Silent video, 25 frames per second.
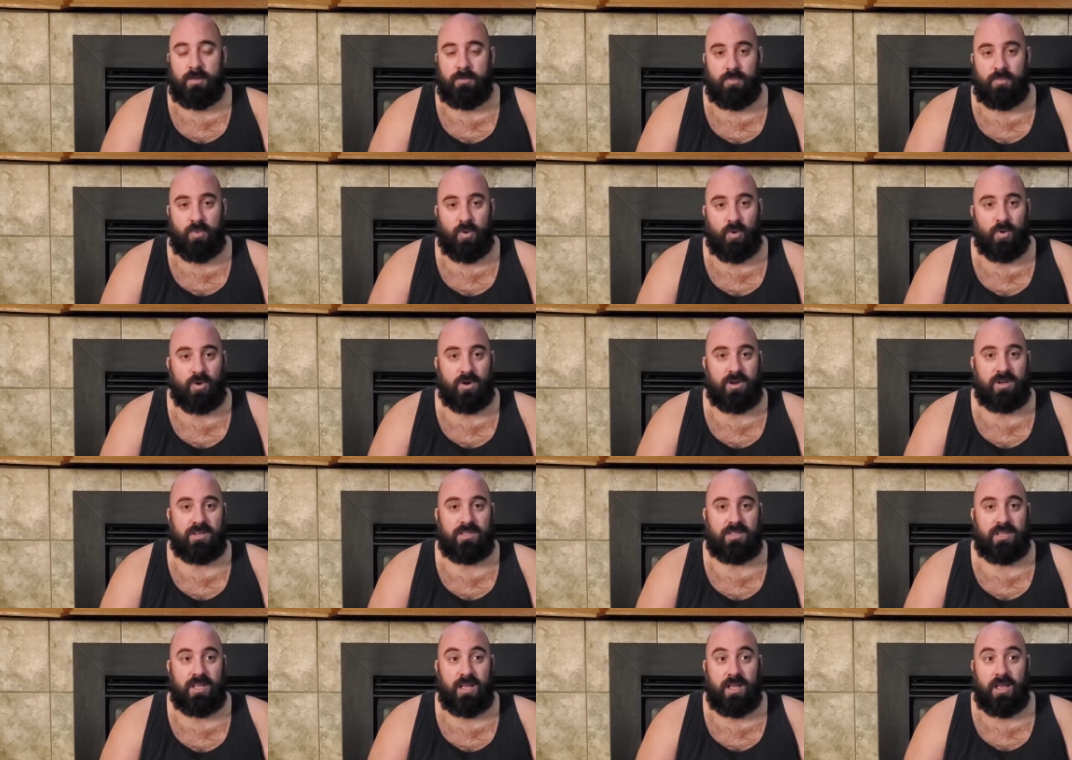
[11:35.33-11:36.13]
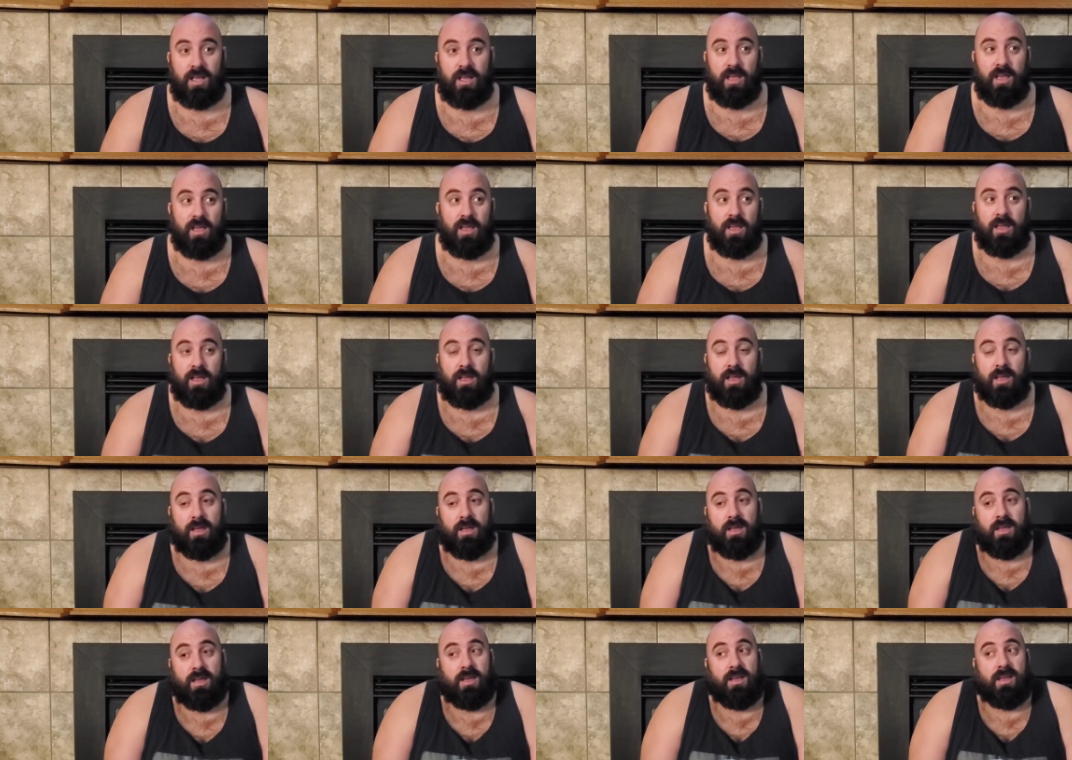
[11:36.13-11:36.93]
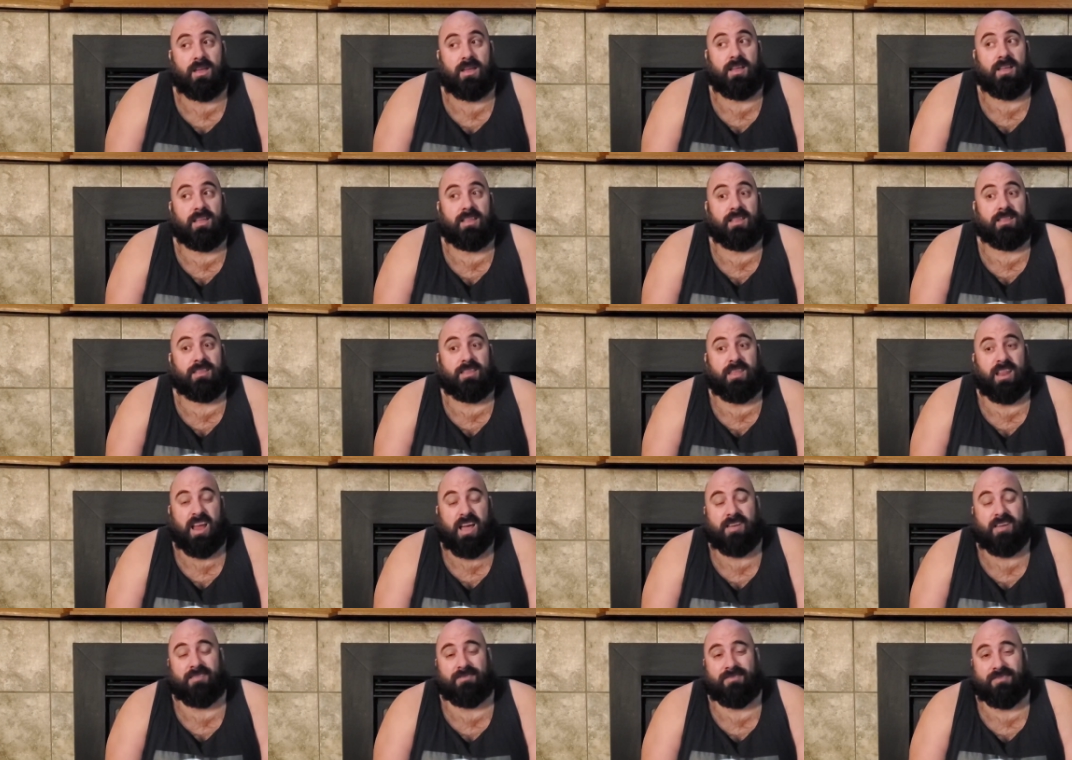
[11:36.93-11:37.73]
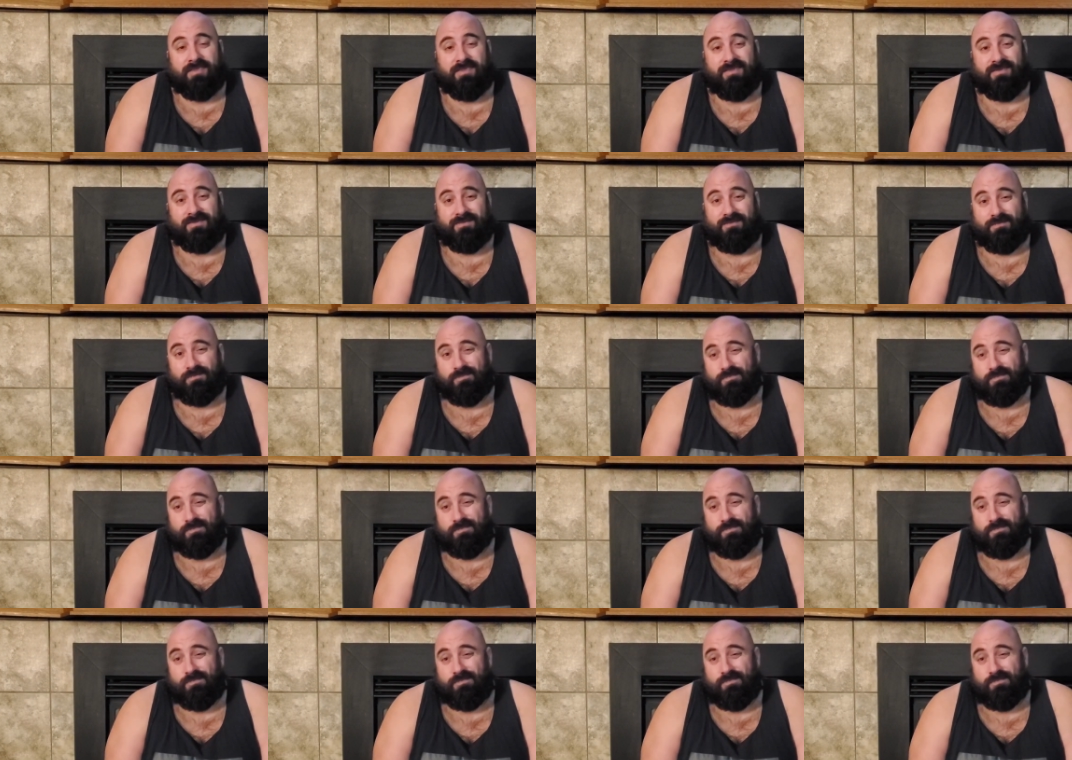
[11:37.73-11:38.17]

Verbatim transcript: important that I've,